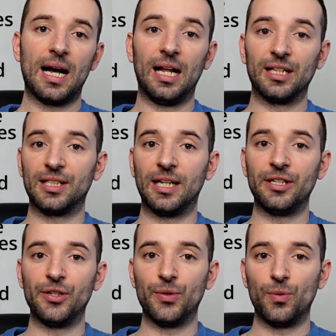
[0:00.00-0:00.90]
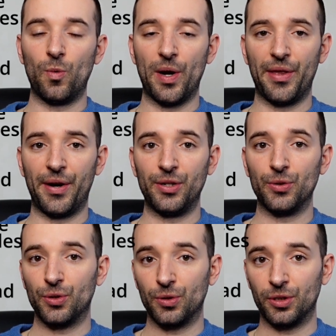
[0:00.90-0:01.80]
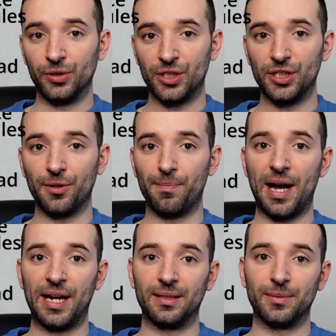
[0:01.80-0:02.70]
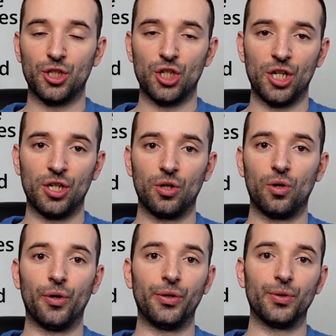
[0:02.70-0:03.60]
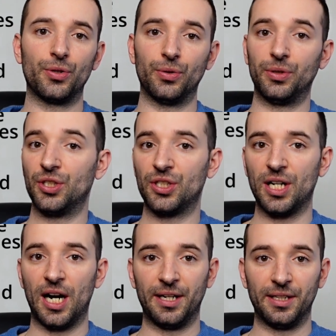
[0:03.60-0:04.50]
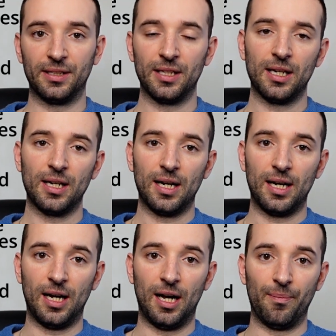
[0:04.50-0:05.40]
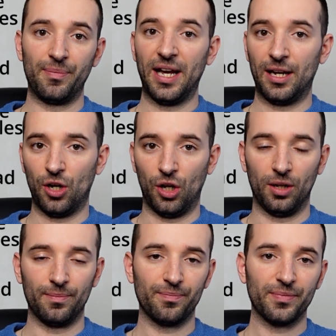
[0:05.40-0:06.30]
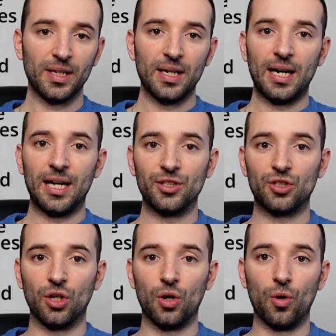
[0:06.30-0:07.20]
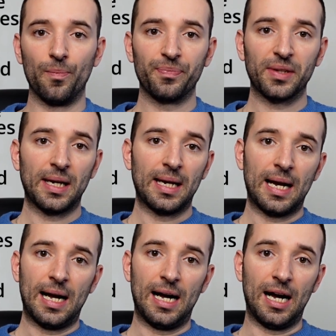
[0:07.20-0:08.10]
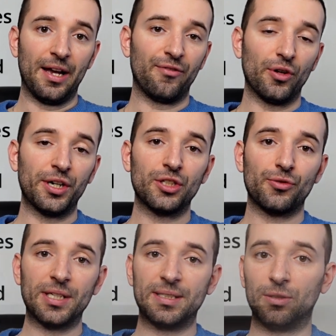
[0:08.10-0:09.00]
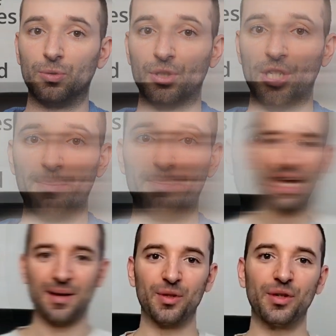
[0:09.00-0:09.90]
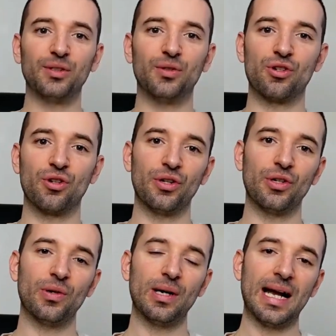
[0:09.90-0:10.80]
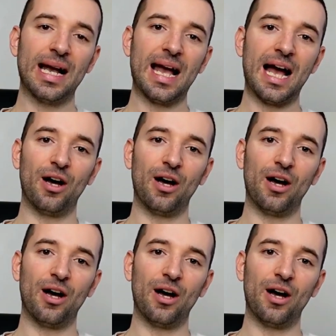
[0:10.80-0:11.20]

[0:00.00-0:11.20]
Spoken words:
I'll tell you whether you should consider buying the machine or you should discard it at all. And so if you're interested to skip to some of the section that I've